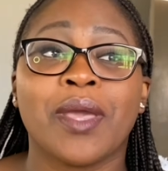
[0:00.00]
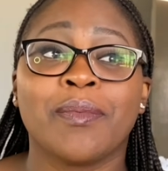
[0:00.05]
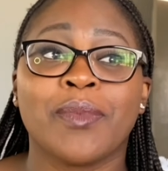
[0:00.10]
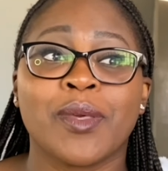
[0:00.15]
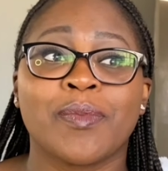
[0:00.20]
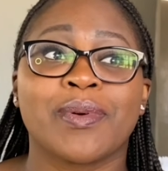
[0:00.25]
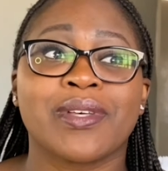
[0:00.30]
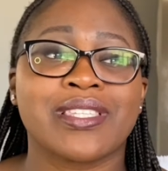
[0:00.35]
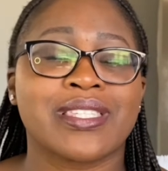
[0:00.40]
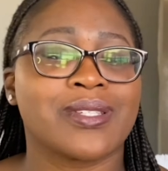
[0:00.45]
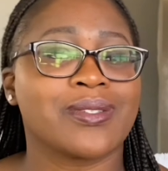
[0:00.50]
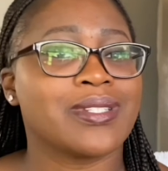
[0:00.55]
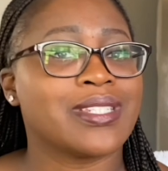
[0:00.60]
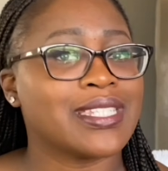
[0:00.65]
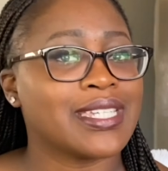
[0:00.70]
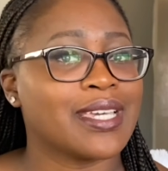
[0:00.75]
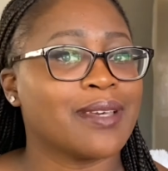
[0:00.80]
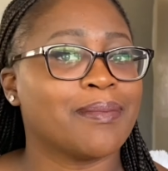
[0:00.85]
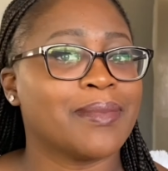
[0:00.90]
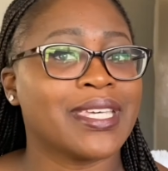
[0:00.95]
People still
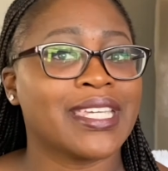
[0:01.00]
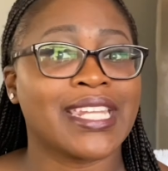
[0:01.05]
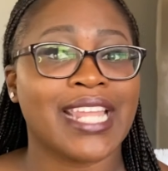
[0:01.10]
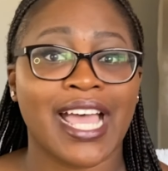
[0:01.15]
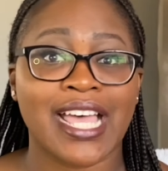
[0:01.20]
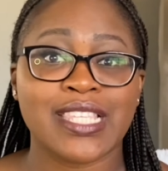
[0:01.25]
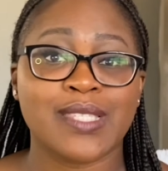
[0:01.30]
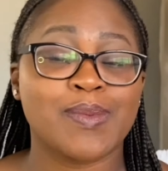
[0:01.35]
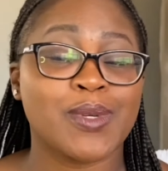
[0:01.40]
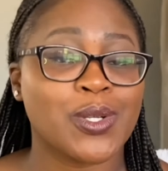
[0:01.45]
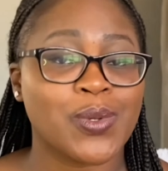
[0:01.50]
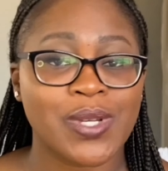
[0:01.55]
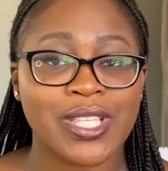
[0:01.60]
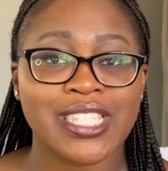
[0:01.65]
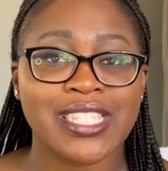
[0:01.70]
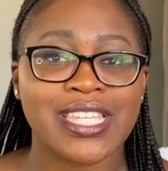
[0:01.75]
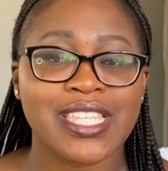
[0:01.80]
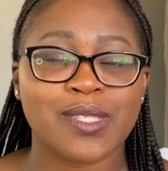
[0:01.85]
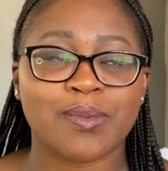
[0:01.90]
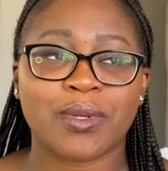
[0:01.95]
DM me and ask me
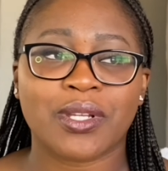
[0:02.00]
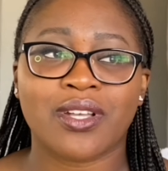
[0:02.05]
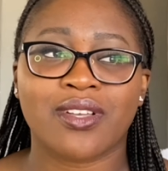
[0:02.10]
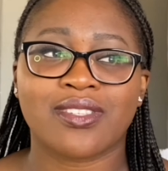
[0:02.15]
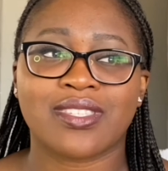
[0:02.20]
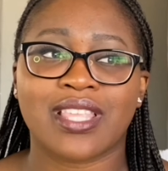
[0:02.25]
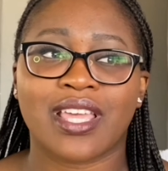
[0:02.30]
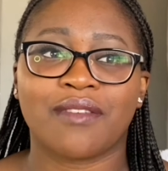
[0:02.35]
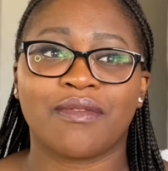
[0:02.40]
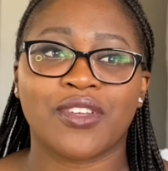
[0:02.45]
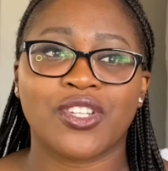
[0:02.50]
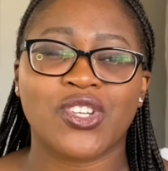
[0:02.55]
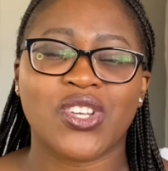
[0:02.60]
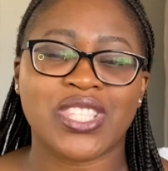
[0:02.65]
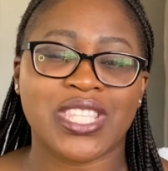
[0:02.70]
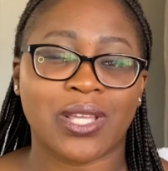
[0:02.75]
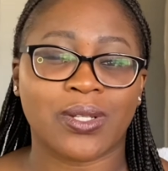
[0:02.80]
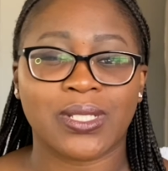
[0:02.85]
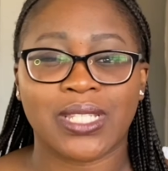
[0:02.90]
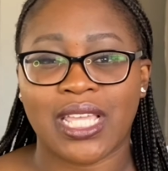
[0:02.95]
questions because that video
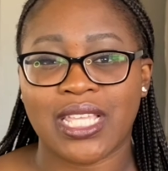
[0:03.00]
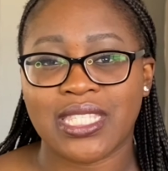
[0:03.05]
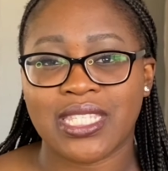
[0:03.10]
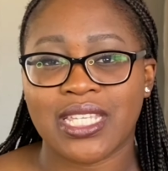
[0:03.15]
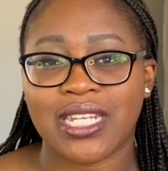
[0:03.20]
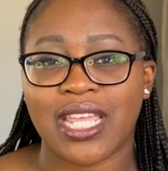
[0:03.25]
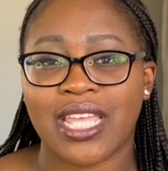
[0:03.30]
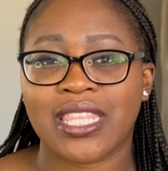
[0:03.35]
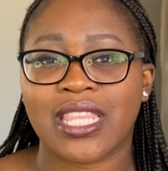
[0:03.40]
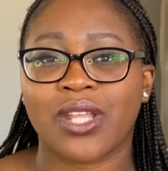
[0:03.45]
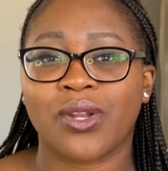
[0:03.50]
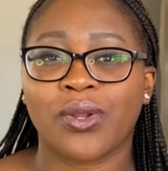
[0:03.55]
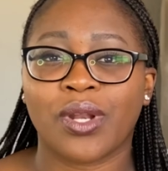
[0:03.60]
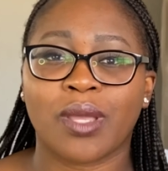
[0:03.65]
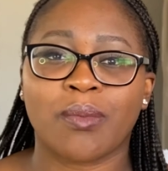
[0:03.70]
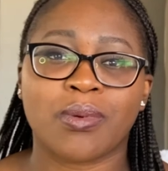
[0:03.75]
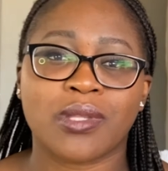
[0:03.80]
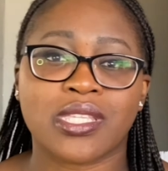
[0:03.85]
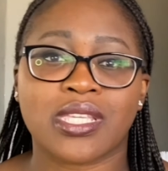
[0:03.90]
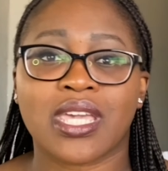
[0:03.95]
is outdated and they're not
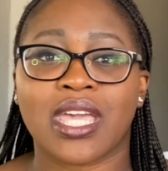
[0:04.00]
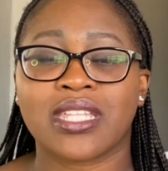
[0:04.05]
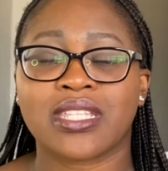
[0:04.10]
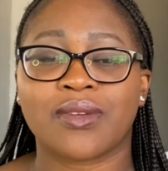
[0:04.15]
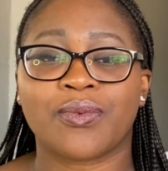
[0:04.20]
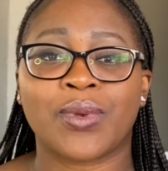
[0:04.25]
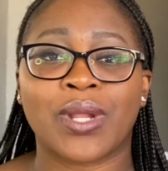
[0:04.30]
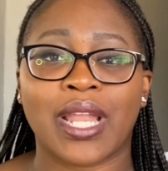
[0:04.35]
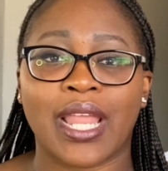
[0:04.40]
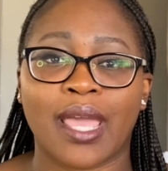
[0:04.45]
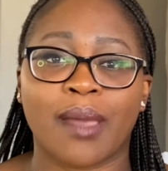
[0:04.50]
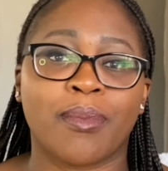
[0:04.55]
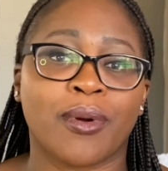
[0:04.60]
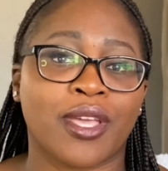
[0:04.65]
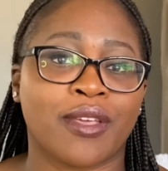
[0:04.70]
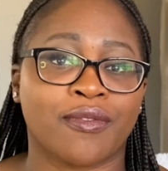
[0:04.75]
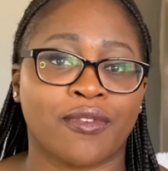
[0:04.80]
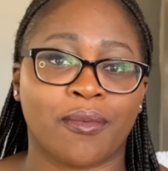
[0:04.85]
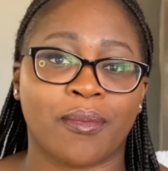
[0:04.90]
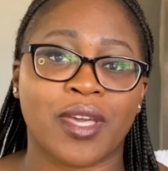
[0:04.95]
able to get reliable
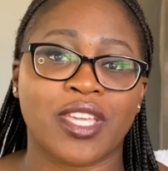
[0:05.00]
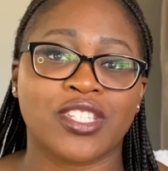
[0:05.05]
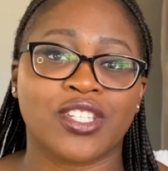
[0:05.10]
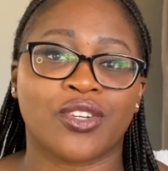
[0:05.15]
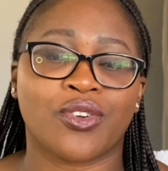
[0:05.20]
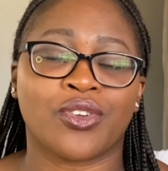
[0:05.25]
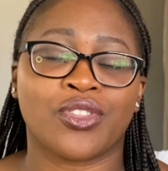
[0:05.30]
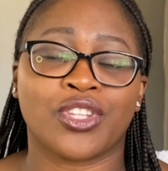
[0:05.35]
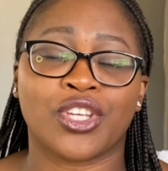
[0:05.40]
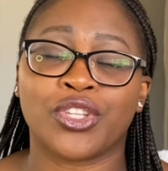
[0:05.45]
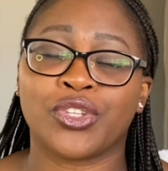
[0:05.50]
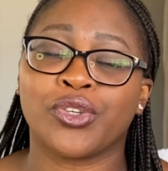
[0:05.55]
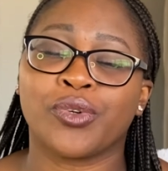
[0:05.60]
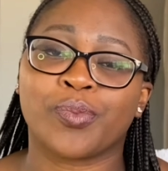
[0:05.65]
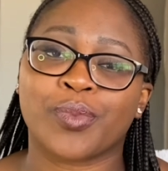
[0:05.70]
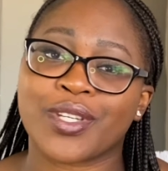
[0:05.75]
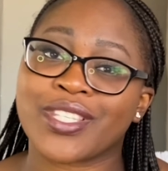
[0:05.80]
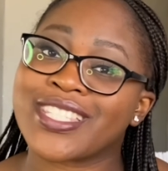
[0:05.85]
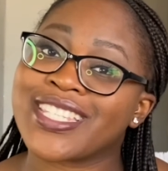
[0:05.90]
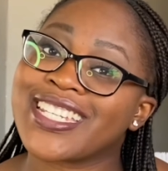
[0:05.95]
information on the new
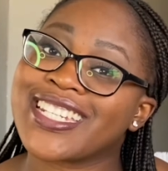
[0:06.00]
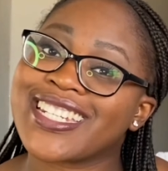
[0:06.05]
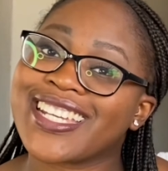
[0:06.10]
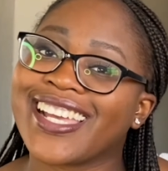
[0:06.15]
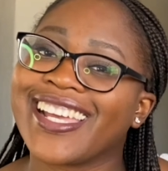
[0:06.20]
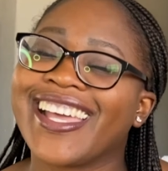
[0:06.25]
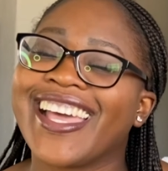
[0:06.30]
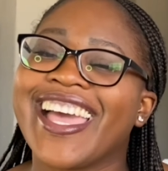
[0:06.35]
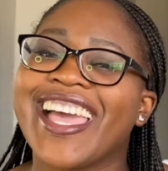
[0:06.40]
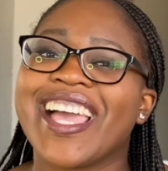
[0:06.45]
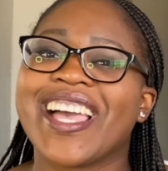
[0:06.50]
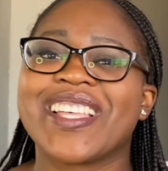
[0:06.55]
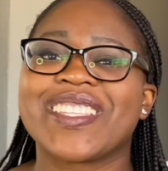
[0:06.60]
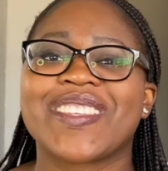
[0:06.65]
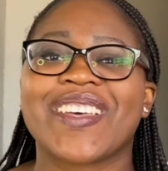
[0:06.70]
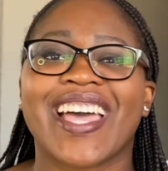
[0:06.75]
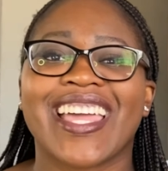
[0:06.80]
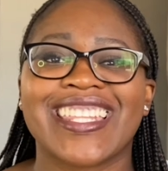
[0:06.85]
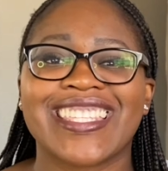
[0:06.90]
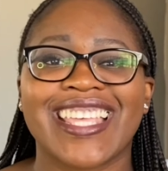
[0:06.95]
procedure, and
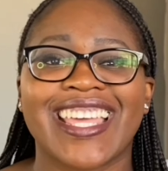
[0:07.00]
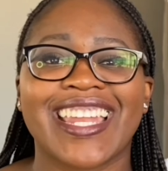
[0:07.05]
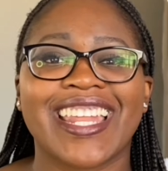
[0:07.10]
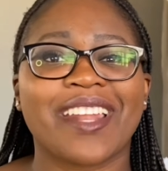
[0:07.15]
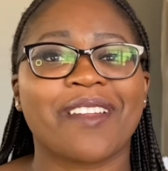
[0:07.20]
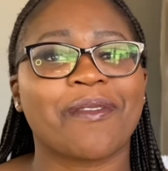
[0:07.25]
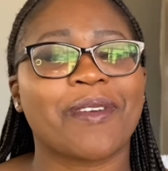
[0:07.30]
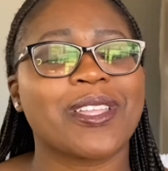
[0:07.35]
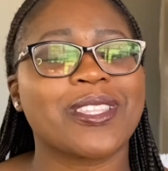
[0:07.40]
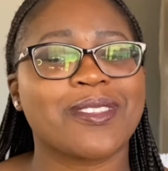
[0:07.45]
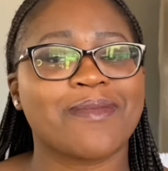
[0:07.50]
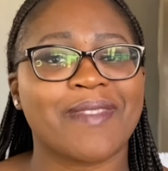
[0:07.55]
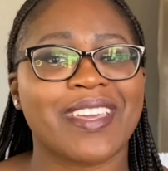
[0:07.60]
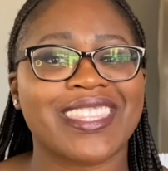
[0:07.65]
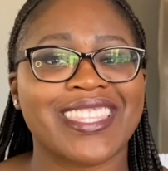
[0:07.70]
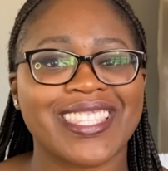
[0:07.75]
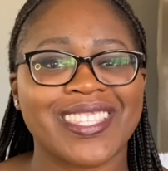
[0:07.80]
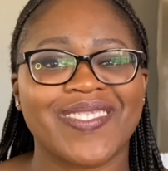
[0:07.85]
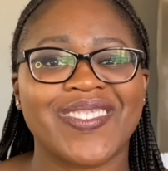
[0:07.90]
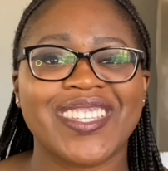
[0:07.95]
so I decided I'm going to make
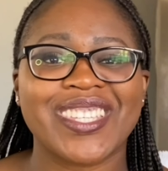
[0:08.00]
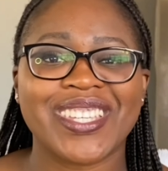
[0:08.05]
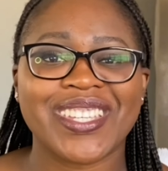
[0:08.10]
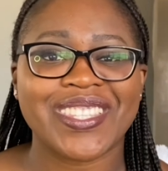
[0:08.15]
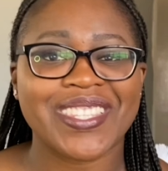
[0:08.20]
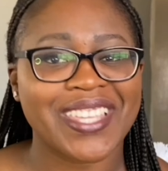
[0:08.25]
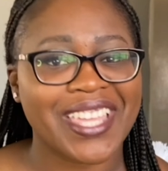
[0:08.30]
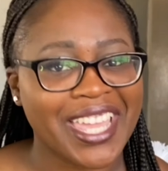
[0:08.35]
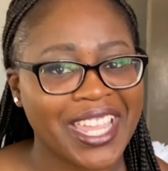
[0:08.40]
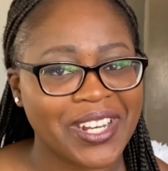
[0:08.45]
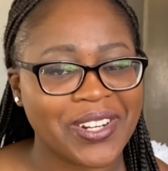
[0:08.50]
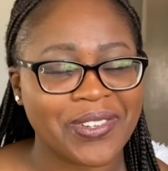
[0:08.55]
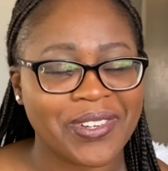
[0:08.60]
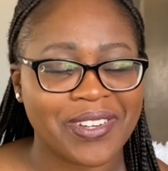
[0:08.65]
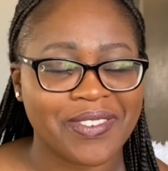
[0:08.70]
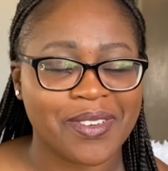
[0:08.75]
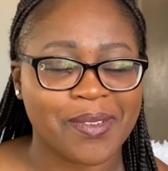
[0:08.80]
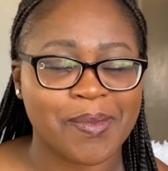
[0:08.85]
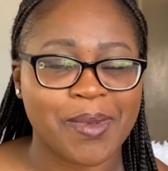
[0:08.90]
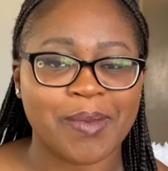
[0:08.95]
this video to aid
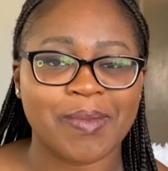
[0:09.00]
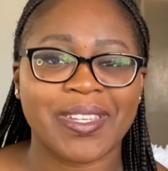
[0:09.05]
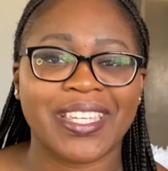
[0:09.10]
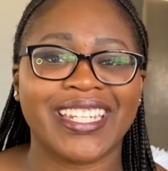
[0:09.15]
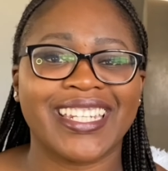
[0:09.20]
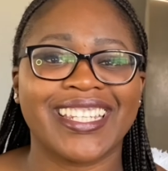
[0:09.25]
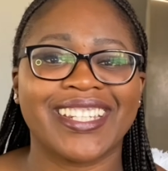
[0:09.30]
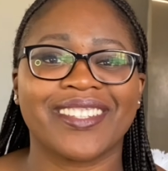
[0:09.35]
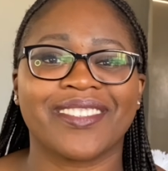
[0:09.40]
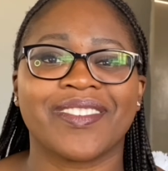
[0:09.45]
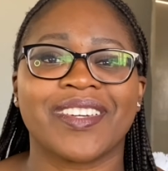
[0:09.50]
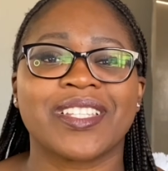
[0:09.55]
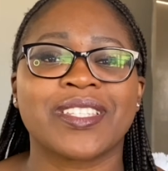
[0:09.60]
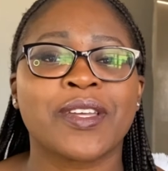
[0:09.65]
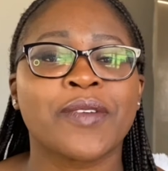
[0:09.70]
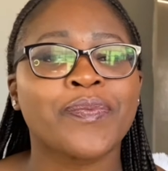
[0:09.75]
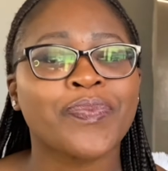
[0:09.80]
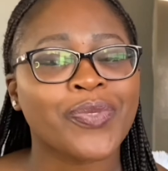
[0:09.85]
whoever may be in need of it.